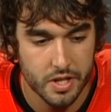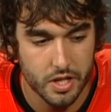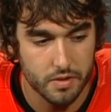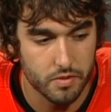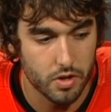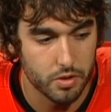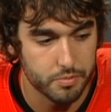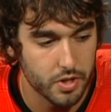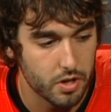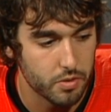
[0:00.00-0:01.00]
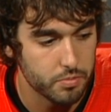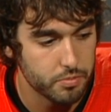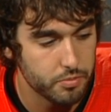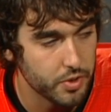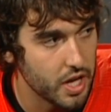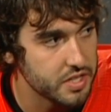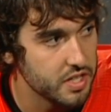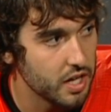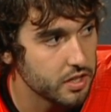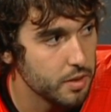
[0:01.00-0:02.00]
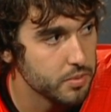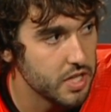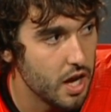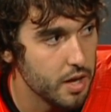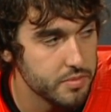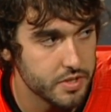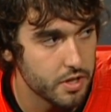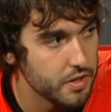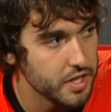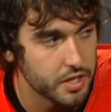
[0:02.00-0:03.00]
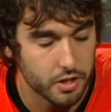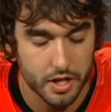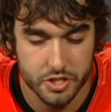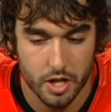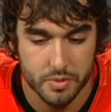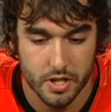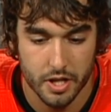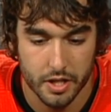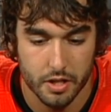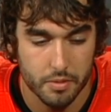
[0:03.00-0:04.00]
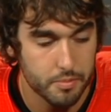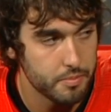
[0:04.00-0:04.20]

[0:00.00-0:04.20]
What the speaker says: even though you know we got sacked a couple times, you know they did a great job tonight again.